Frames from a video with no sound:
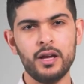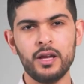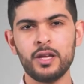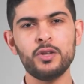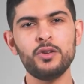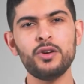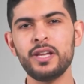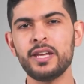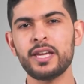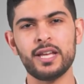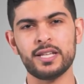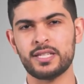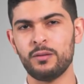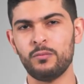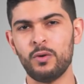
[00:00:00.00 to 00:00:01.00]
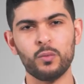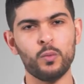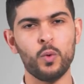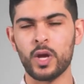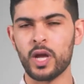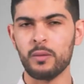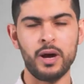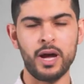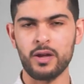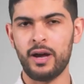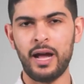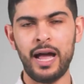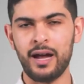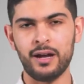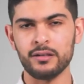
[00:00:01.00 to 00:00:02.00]
You're not going to get someone walking by your
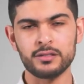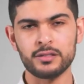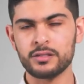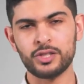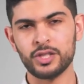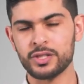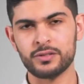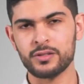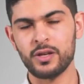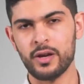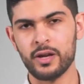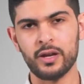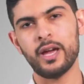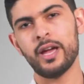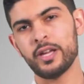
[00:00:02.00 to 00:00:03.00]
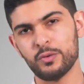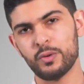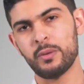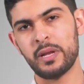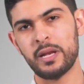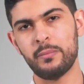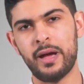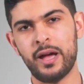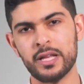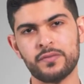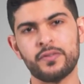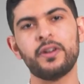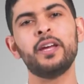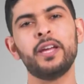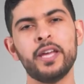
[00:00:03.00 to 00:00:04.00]
house just going, hey, do you want £1 million for
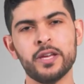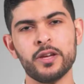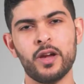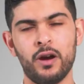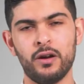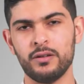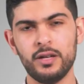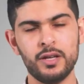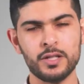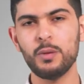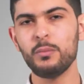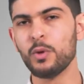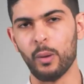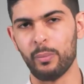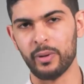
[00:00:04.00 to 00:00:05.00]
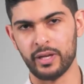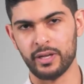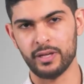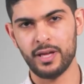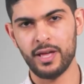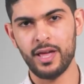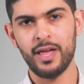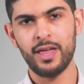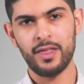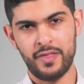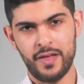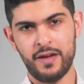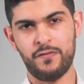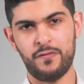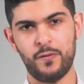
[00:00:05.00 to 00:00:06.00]
it? Here you go. It's not Monopoly.
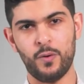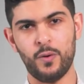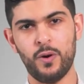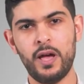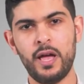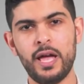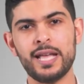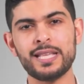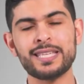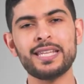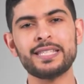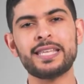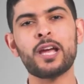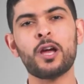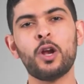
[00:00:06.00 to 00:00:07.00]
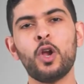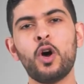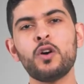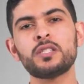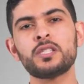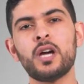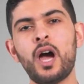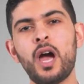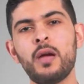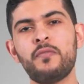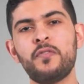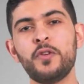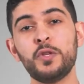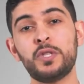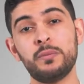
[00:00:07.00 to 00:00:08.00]
Therefore, it's going to take a long time for
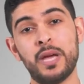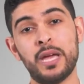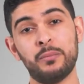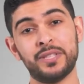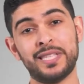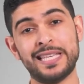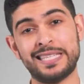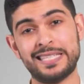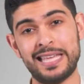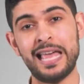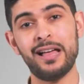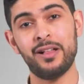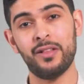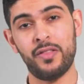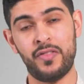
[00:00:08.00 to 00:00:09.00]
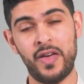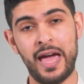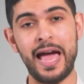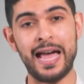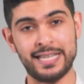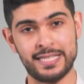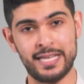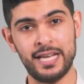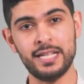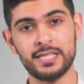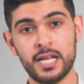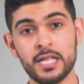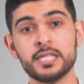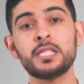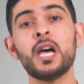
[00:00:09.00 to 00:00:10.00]
you to be able to sell that asset
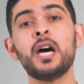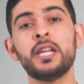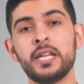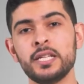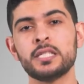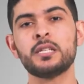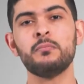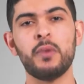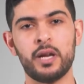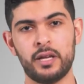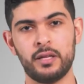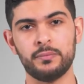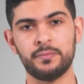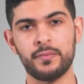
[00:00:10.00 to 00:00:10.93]
and turn it into money.